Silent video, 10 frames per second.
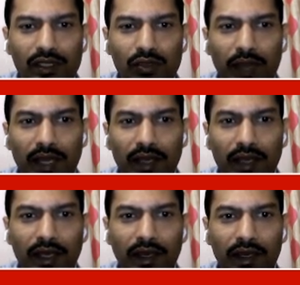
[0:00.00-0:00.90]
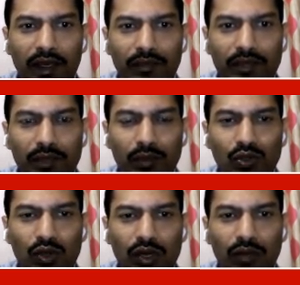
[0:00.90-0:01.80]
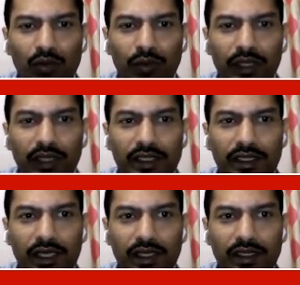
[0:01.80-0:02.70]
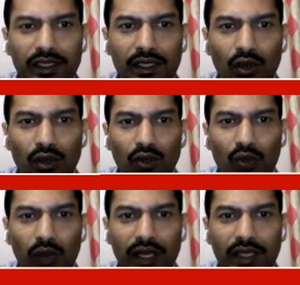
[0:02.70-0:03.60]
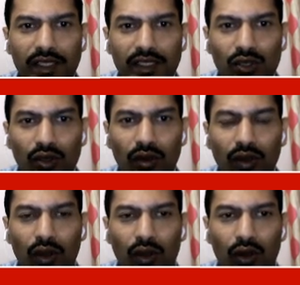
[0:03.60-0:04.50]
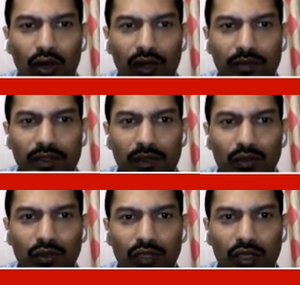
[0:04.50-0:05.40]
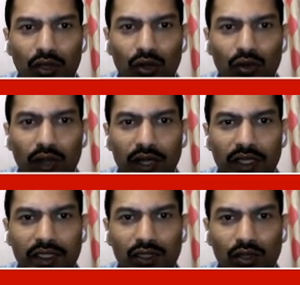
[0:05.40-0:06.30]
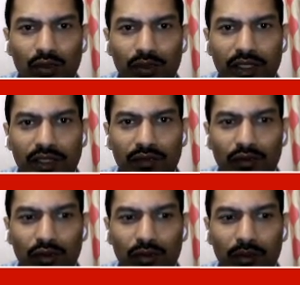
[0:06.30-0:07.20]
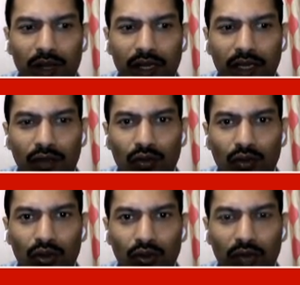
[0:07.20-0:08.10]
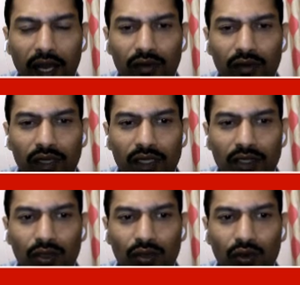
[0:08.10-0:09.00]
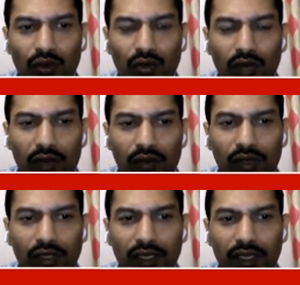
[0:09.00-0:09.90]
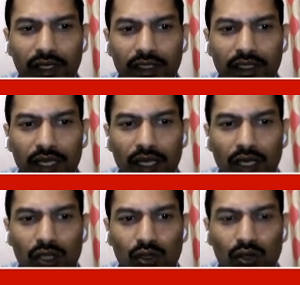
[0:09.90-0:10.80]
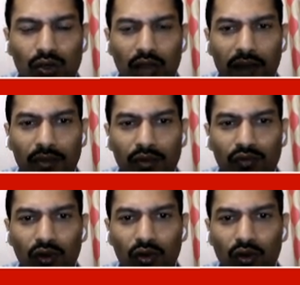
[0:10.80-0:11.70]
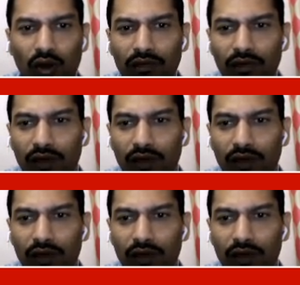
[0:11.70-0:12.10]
So by in, if suppose you are removing this condition, non-quantization, or if suppose the non-quantization of energy for the particle you want to calculate, or you want to calculate the energy, so you have to follow up